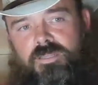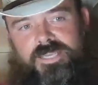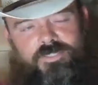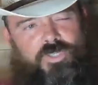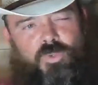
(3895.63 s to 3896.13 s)

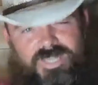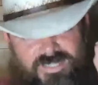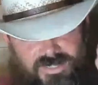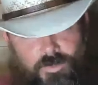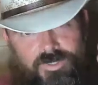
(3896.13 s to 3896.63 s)
like to an
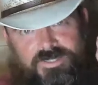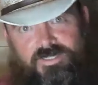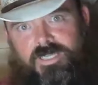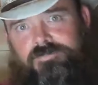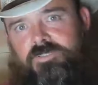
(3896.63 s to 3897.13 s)

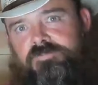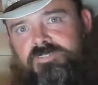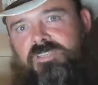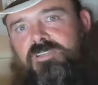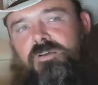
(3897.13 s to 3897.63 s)
exquisite level of
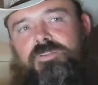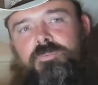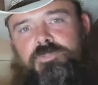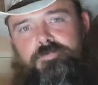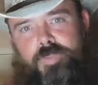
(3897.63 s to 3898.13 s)
detail
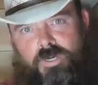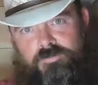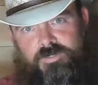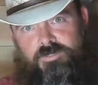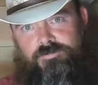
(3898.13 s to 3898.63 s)
that was
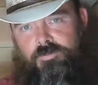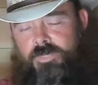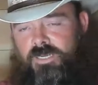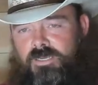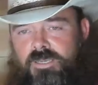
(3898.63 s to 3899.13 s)
perfect for
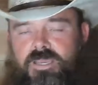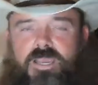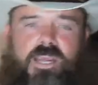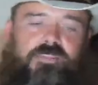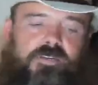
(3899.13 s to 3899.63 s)
me.
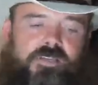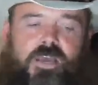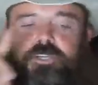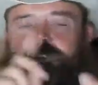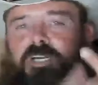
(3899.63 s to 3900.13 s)
And then
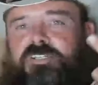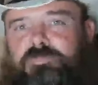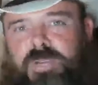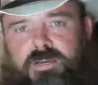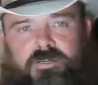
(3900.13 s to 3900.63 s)
got
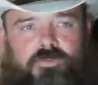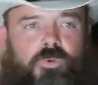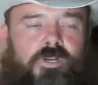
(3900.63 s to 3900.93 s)
transparent